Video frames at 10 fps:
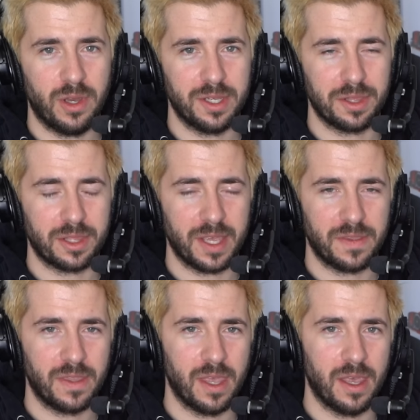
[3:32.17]
kind of said
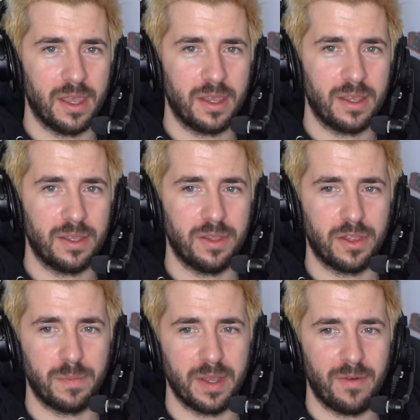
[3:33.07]
that this
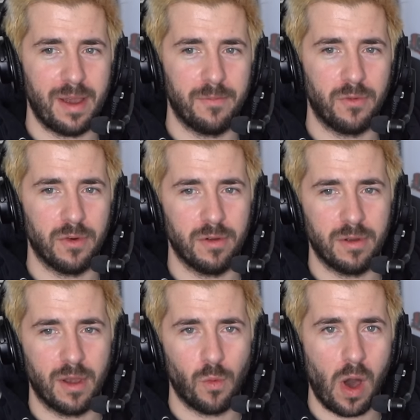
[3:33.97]
has been around for
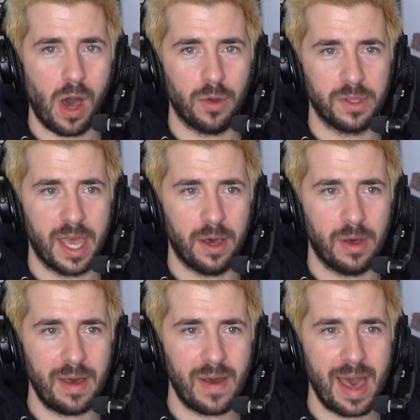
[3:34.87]
a, a while now.
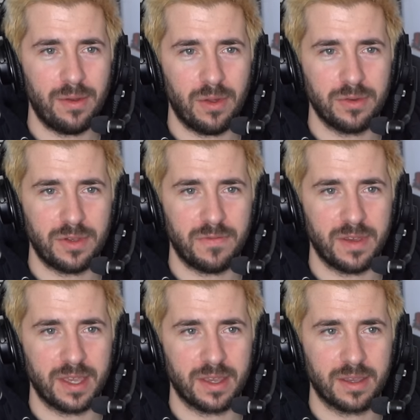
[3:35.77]
How, how long do you
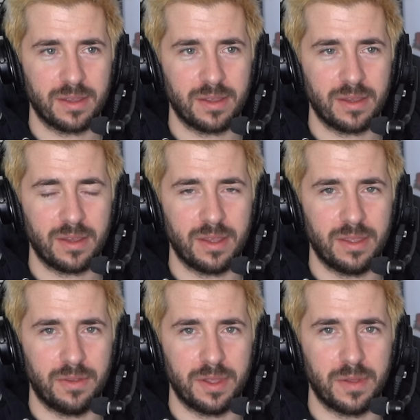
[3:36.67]
think
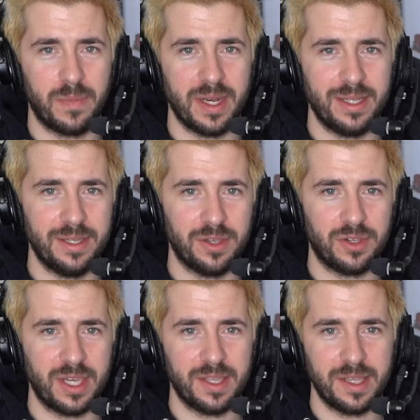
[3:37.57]
this ability to
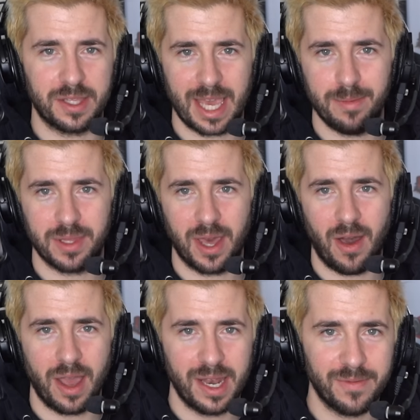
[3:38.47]
cheat in these games at a
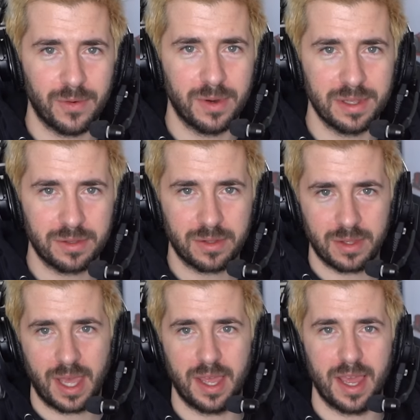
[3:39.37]
high level has
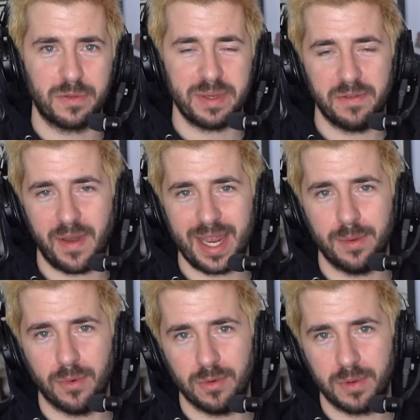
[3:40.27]
has been
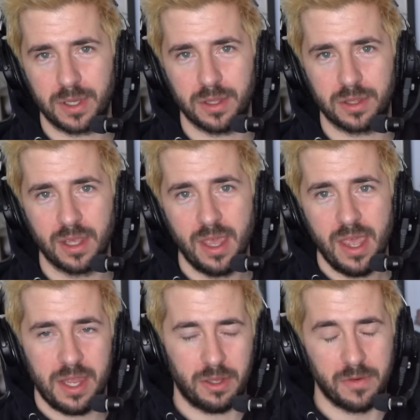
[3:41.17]
available because
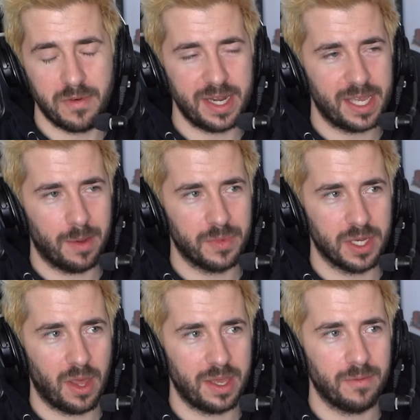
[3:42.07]
it's only really come to
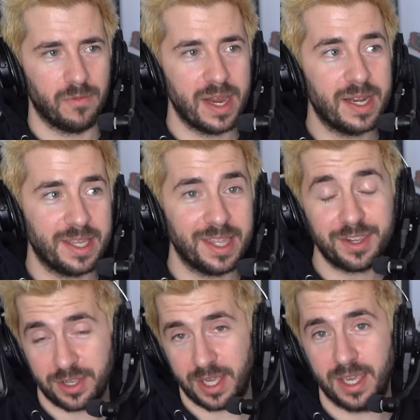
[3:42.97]
light really
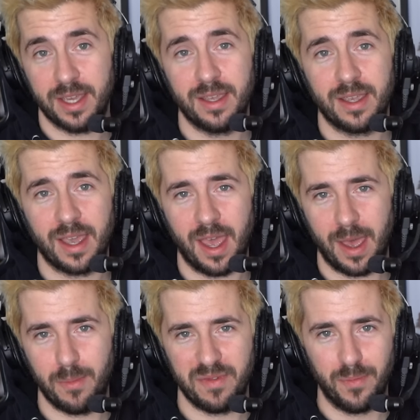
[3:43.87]
this year
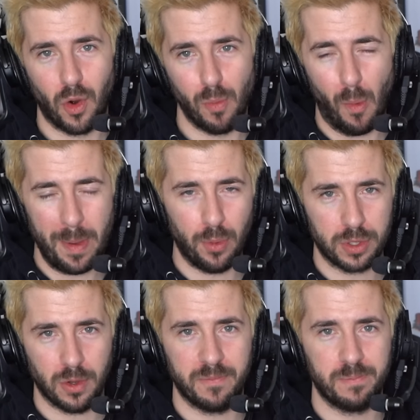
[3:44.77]
um, with more and more people
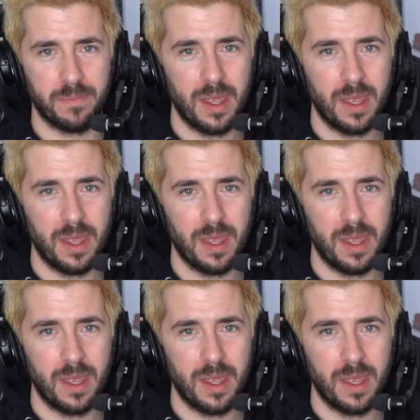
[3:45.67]
sort of